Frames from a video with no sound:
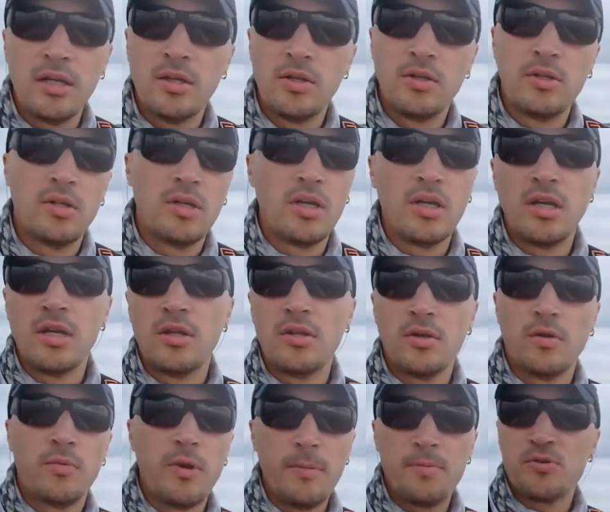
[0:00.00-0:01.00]
in
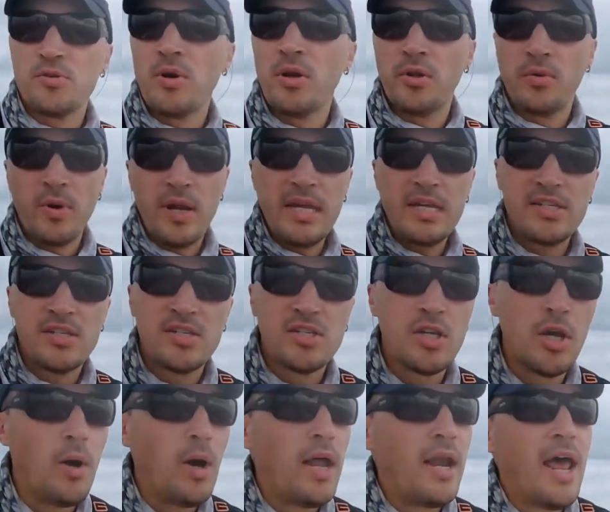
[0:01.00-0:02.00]
the rips around the race and
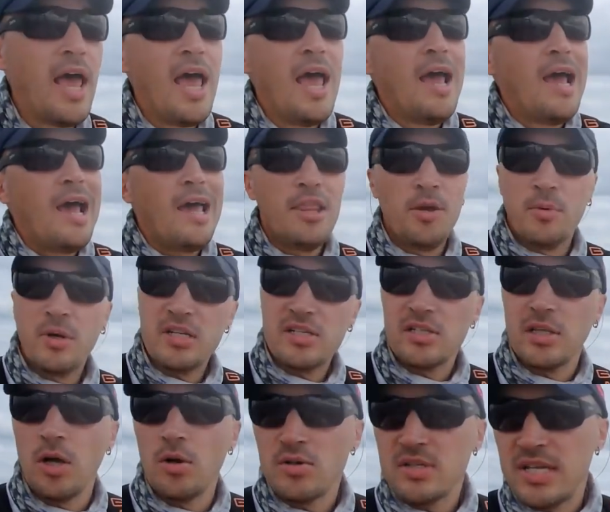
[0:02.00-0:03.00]
so on. And then when it
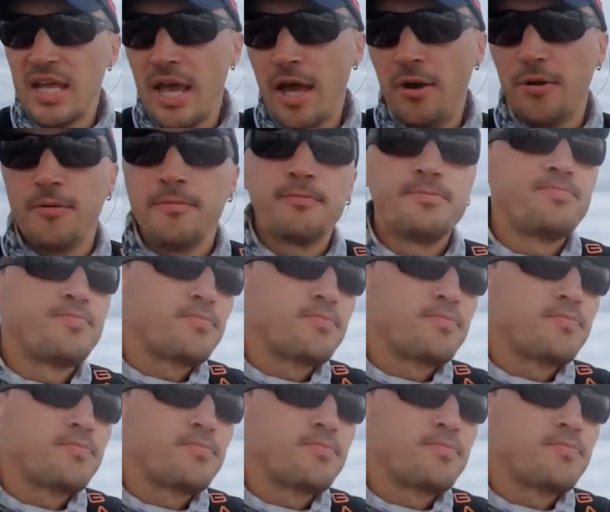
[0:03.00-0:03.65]
slows down,